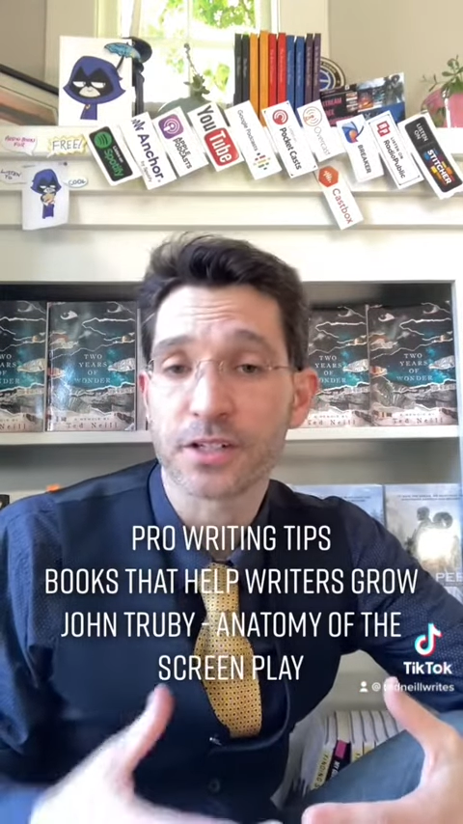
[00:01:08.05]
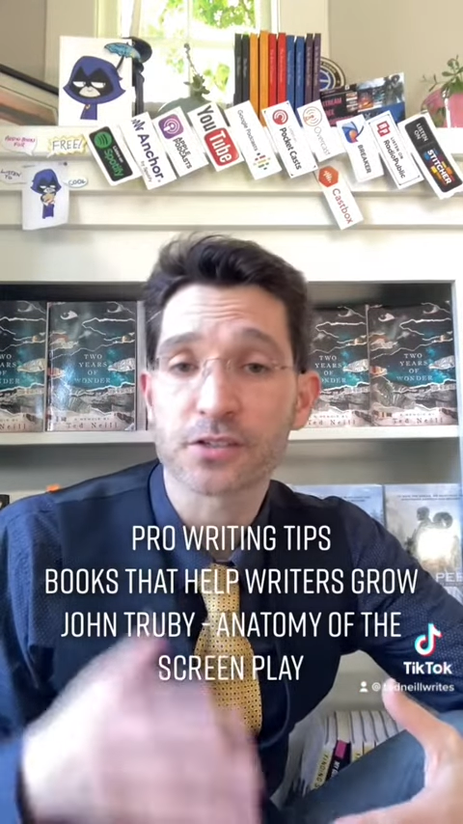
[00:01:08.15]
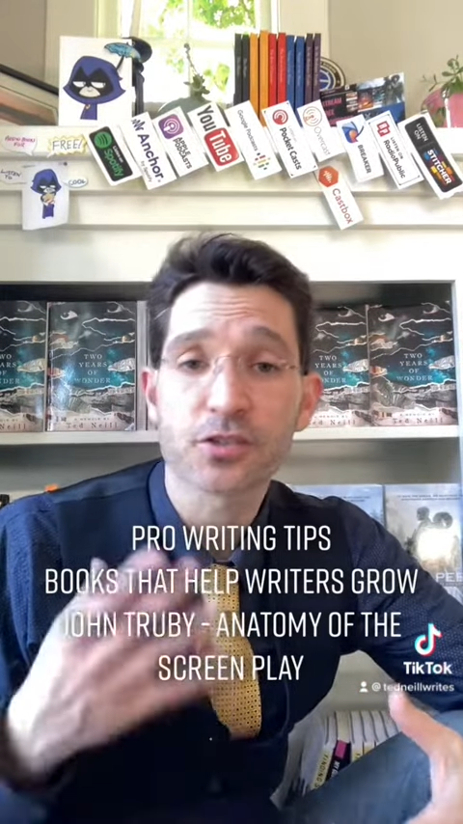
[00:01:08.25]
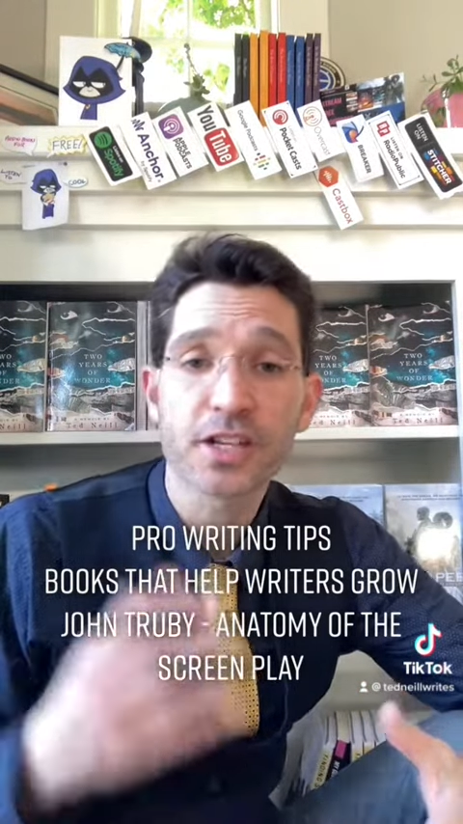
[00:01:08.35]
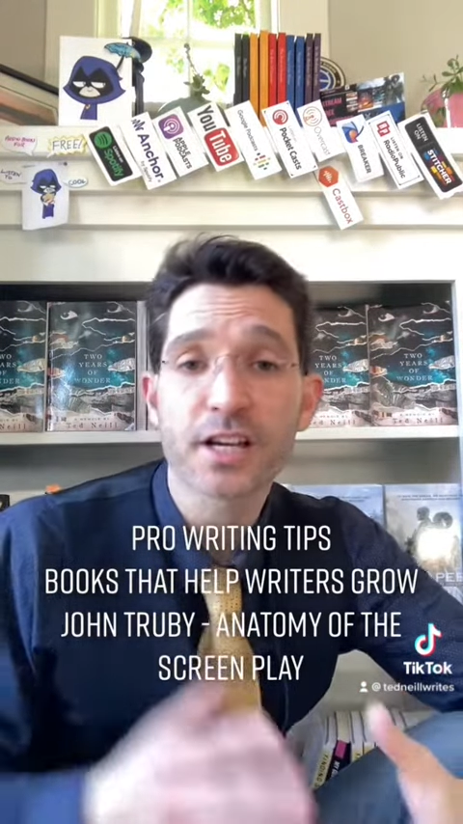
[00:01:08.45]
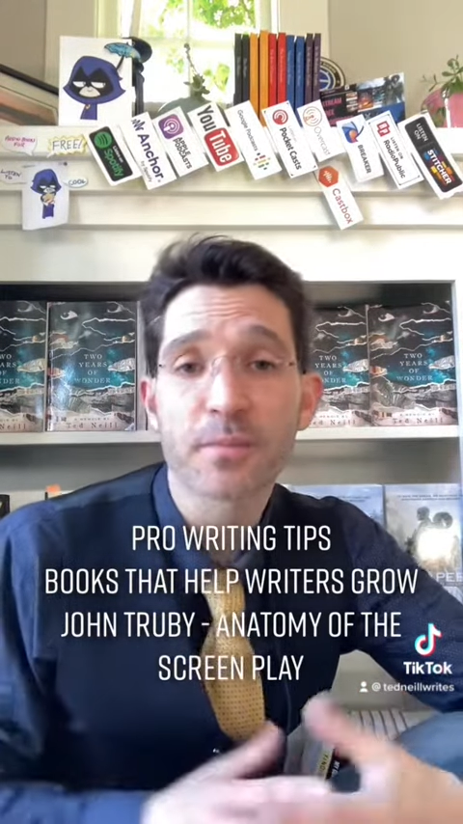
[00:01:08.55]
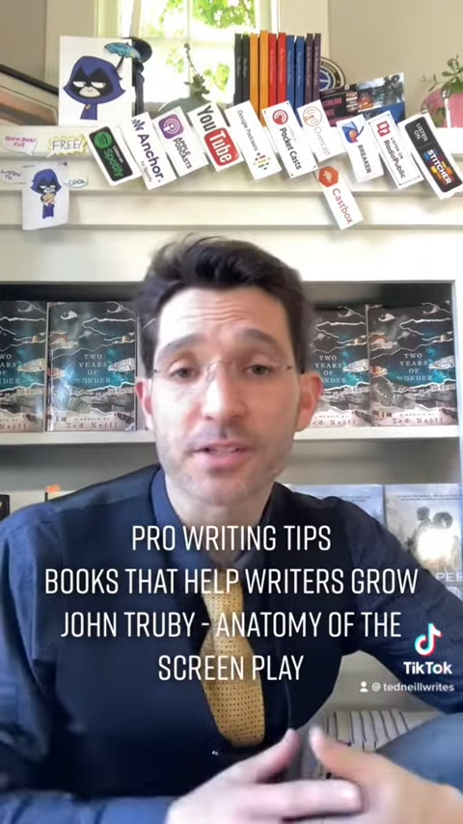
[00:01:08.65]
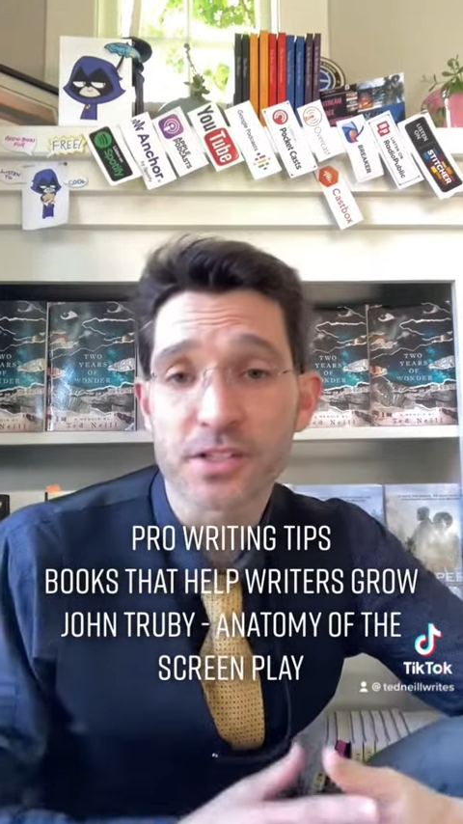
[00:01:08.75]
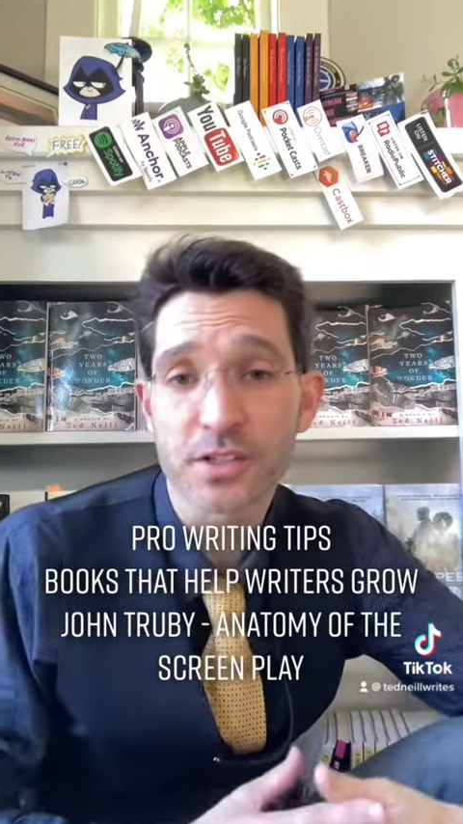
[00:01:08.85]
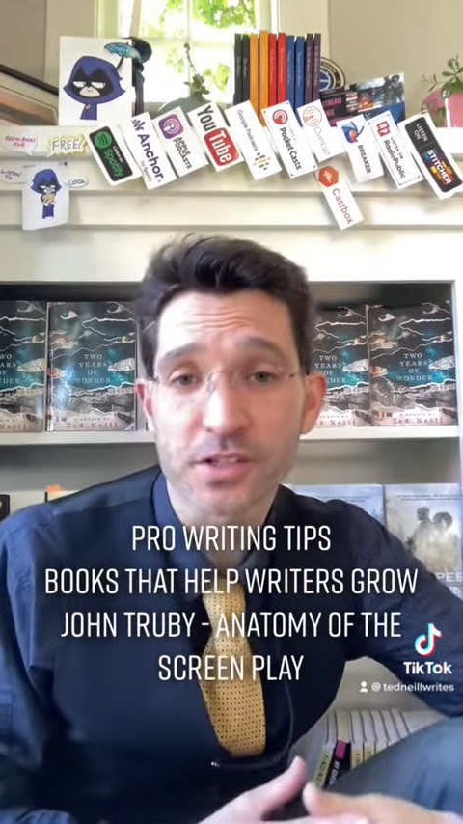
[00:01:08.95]
so check out my
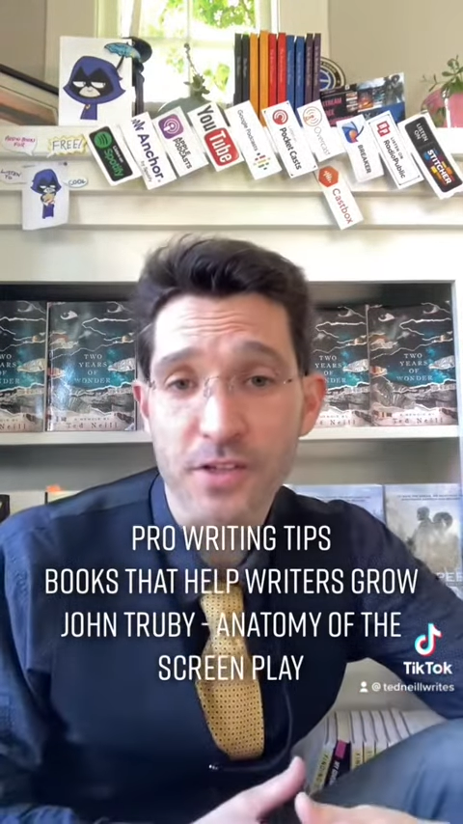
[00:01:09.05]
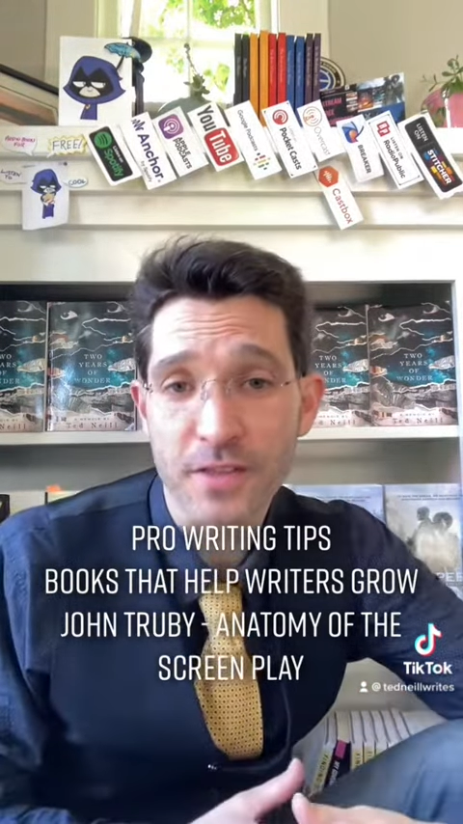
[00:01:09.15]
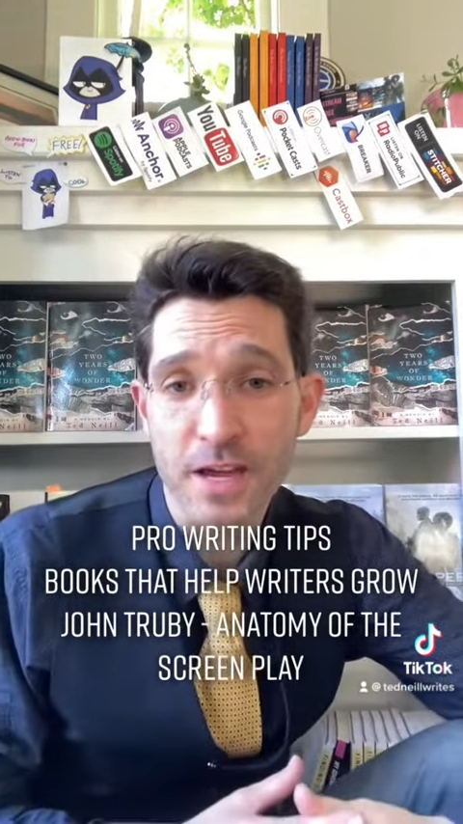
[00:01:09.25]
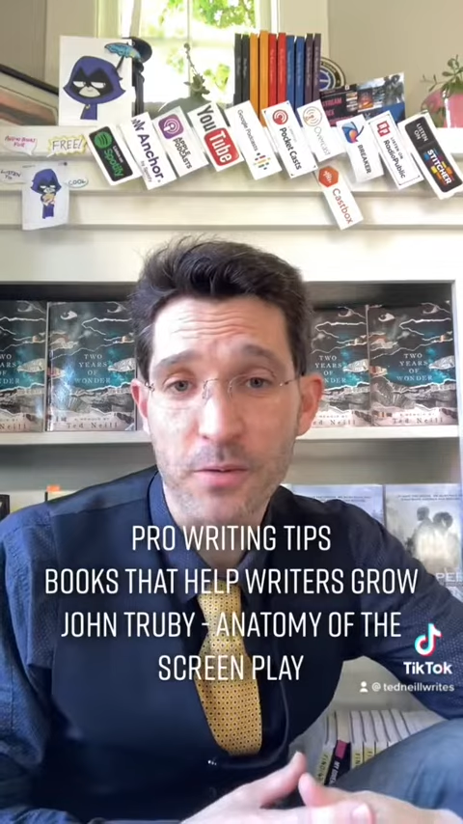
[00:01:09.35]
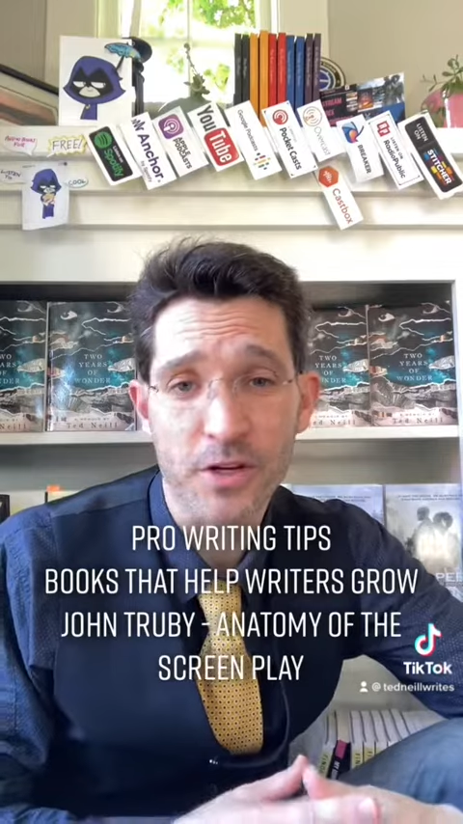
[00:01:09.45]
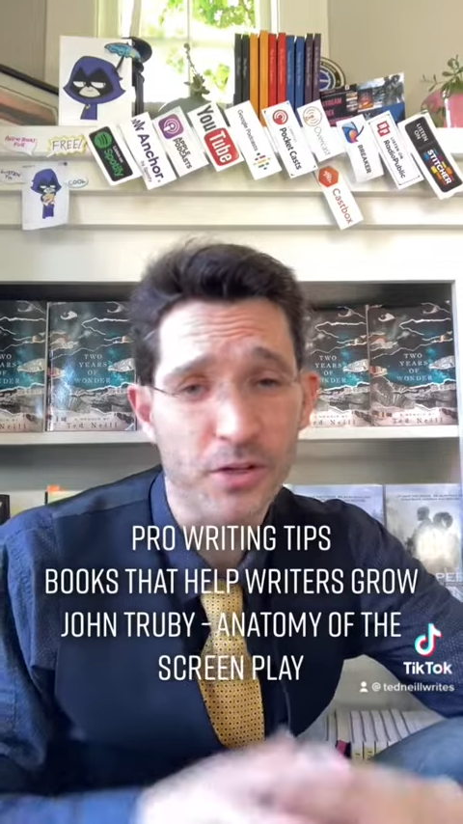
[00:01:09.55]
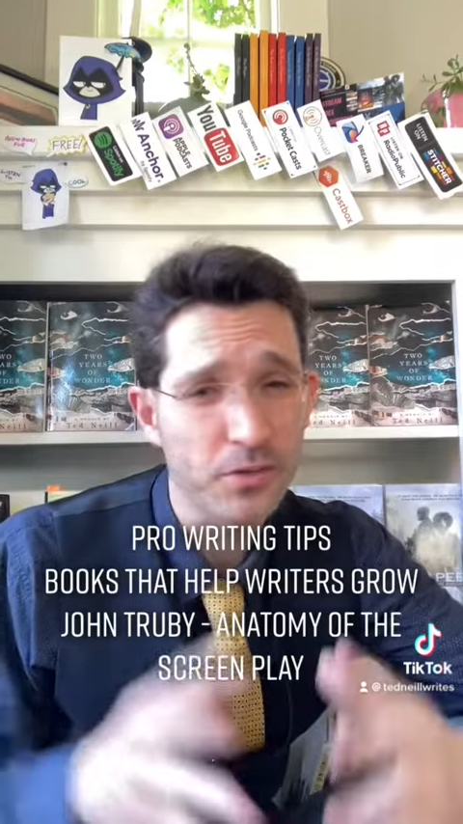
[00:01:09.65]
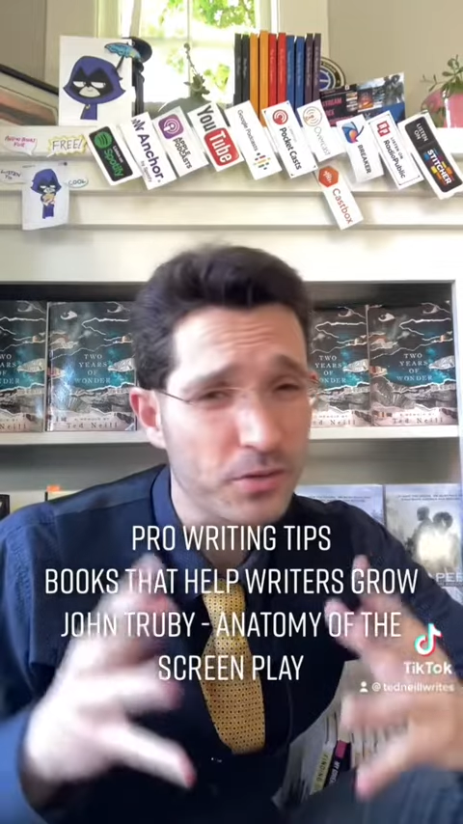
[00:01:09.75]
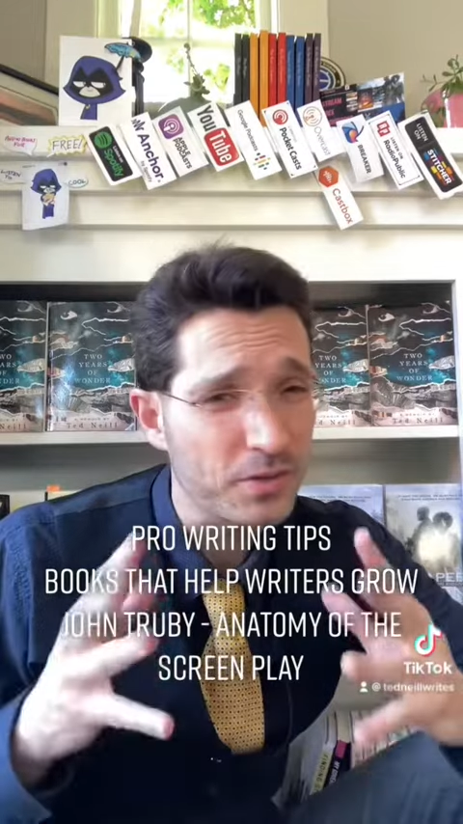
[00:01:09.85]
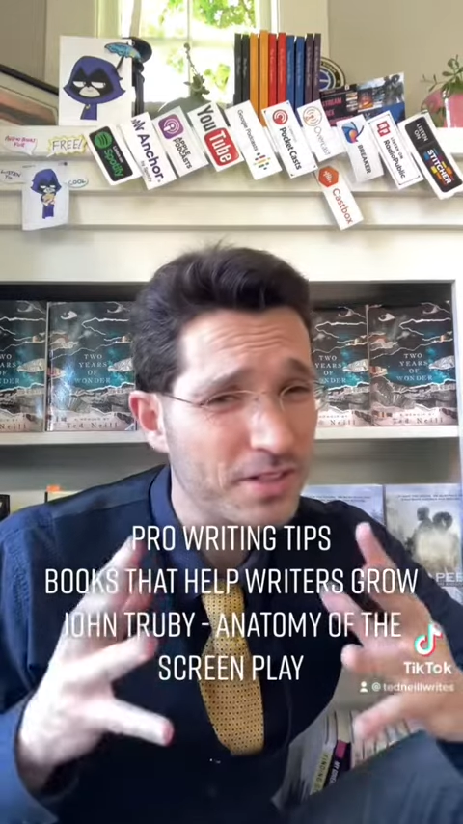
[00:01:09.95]
series on that where I go
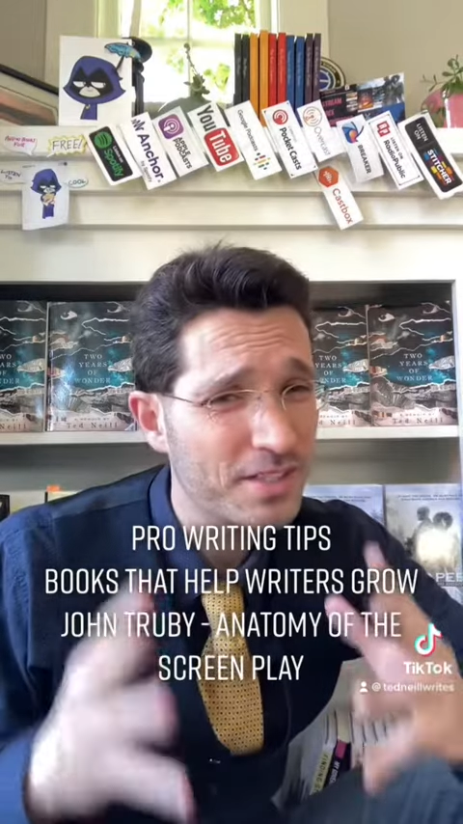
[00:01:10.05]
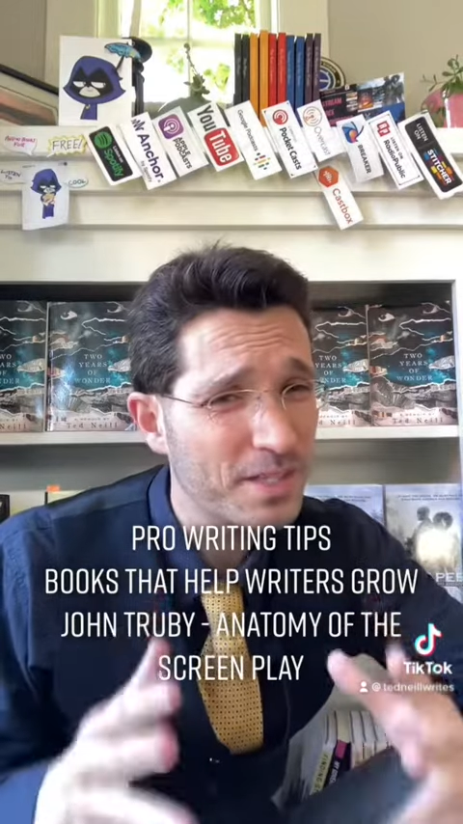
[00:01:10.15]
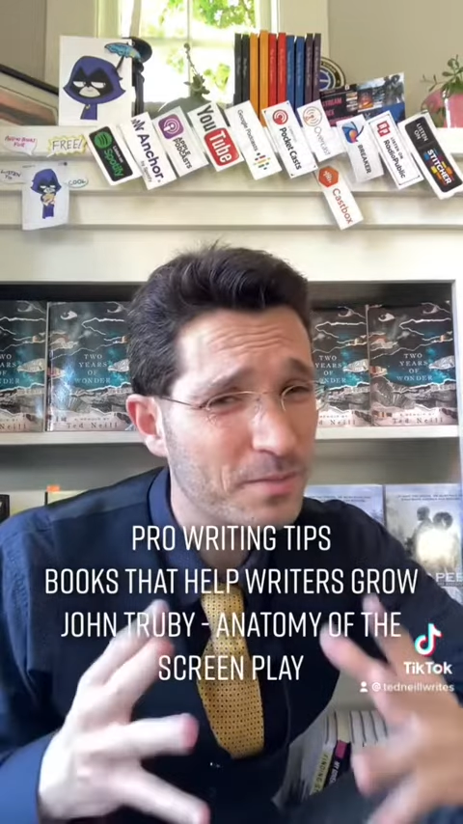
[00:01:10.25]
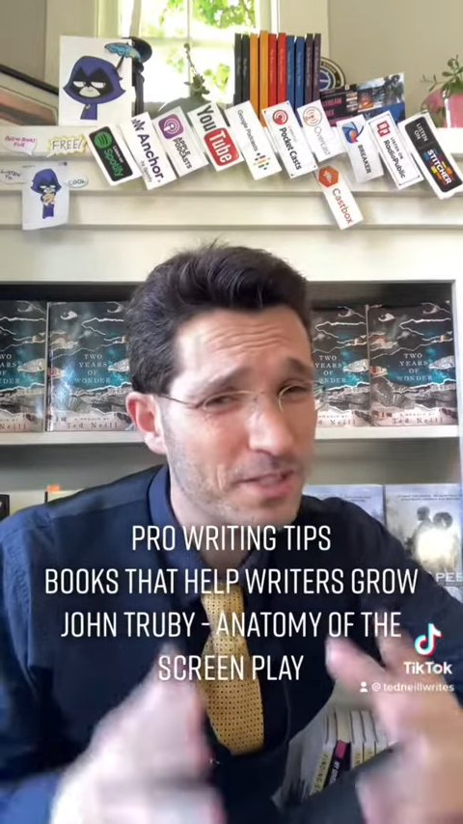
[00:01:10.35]
do a deep,